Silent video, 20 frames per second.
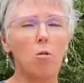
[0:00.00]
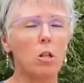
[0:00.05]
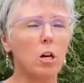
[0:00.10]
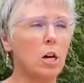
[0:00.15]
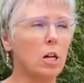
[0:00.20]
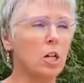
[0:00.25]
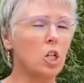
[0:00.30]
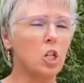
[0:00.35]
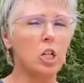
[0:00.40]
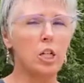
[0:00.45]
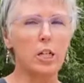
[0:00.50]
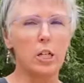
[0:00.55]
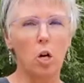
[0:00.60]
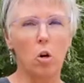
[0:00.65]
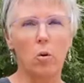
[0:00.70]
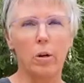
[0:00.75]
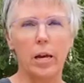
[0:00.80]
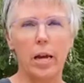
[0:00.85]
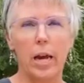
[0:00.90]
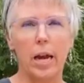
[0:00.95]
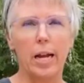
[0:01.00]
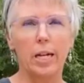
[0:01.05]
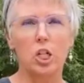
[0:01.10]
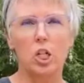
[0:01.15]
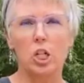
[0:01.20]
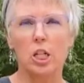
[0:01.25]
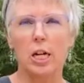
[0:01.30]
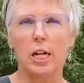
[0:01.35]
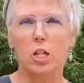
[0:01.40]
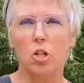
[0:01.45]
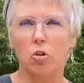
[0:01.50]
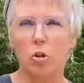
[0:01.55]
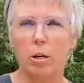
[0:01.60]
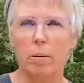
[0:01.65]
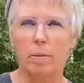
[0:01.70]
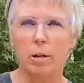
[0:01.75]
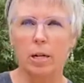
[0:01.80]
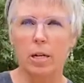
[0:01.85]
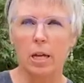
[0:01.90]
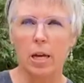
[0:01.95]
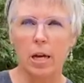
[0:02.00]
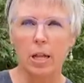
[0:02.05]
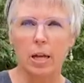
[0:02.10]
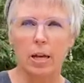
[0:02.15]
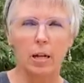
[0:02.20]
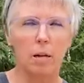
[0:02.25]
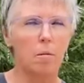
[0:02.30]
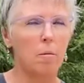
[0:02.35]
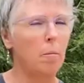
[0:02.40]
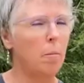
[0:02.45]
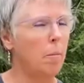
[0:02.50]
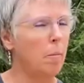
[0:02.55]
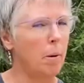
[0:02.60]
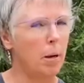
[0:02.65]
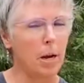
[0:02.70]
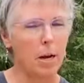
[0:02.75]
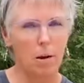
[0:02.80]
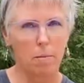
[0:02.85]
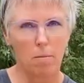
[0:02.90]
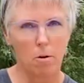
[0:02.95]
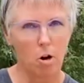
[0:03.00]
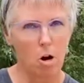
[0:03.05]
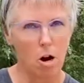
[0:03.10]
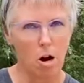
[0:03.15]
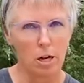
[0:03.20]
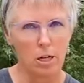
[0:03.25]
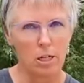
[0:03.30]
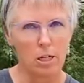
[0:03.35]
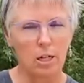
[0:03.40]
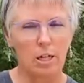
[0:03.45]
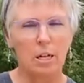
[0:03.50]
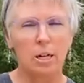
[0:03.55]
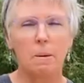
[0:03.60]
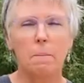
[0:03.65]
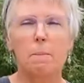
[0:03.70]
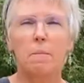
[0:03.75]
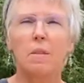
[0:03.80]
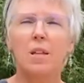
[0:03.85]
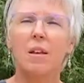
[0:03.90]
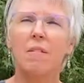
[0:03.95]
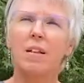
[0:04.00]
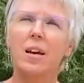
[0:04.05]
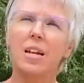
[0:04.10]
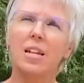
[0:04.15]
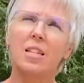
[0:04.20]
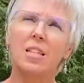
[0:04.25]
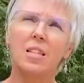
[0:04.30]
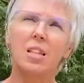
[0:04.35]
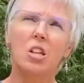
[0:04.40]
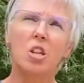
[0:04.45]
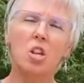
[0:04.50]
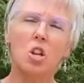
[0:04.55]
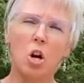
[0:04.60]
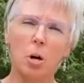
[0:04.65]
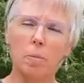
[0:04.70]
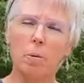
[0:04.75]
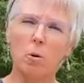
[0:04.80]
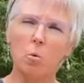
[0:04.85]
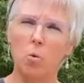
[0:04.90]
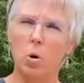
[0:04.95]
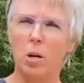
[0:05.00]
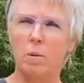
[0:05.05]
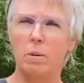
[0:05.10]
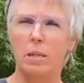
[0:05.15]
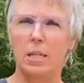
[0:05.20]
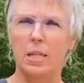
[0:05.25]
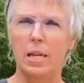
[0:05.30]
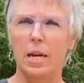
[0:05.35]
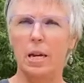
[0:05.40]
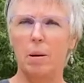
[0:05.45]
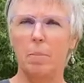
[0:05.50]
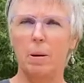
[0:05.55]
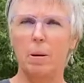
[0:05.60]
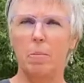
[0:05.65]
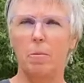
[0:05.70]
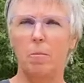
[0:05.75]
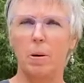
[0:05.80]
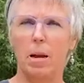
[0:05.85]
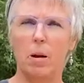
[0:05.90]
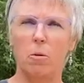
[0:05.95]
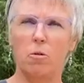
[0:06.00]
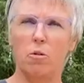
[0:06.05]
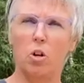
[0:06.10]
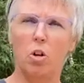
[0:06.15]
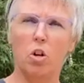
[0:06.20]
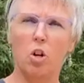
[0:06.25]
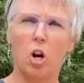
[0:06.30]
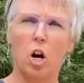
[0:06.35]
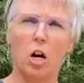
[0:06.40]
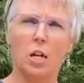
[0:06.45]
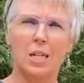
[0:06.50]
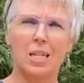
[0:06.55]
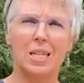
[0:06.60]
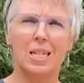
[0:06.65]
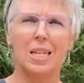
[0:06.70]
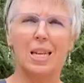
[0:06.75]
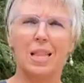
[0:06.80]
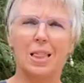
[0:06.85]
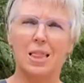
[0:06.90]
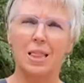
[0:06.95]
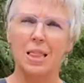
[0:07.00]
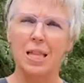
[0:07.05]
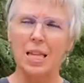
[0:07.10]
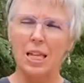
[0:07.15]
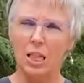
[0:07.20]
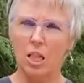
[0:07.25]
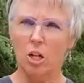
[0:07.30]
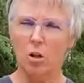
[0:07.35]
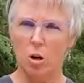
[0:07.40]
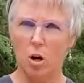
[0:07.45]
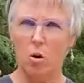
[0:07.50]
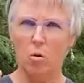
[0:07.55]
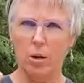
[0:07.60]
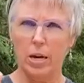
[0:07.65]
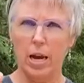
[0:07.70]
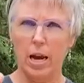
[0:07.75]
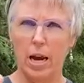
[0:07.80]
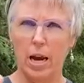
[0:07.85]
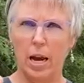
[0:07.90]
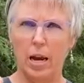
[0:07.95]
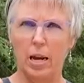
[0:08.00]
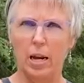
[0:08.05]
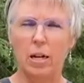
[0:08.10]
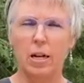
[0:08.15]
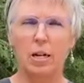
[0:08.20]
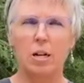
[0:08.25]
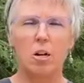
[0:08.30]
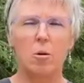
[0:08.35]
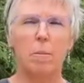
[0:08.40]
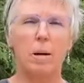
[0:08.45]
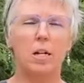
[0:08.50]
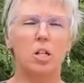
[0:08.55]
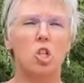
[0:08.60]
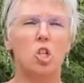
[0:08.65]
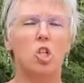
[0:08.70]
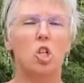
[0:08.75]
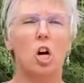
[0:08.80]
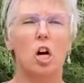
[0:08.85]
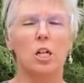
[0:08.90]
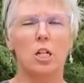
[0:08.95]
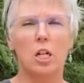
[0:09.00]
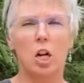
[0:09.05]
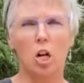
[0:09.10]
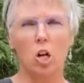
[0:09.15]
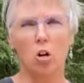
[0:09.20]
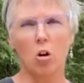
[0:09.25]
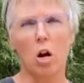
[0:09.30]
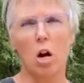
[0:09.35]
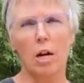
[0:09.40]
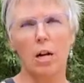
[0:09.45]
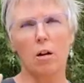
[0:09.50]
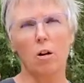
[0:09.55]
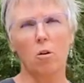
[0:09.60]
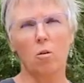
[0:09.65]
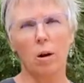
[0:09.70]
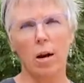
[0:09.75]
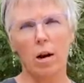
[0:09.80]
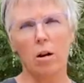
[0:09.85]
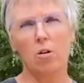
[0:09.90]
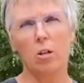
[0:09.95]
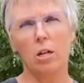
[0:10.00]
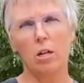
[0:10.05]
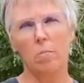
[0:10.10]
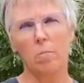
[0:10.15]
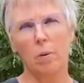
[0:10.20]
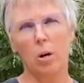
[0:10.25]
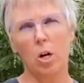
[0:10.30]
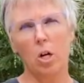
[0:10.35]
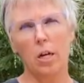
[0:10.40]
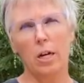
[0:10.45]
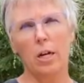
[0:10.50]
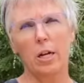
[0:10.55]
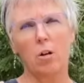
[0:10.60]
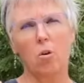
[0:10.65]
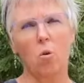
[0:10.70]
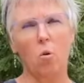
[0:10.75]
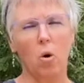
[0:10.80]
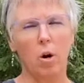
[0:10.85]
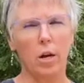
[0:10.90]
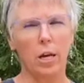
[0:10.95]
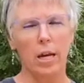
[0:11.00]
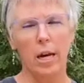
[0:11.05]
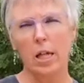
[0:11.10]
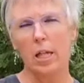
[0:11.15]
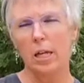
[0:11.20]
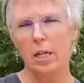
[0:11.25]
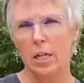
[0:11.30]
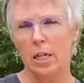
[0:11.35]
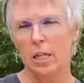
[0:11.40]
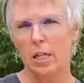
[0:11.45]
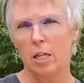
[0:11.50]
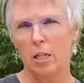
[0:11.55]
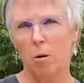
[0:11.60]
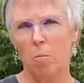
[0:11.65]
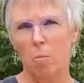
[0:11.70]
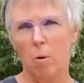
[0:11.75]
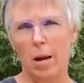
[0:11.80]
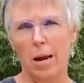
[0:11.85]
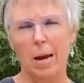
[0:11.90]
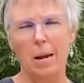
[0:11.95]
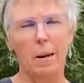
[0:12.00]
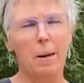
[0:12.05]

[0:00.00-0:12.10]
look, she's okay. She's not screaming and yelling, but I am not. And that is the number one mistake people make with their dogs, is they think they're okay because the dogs aren't growling, barking, or yelling in some way,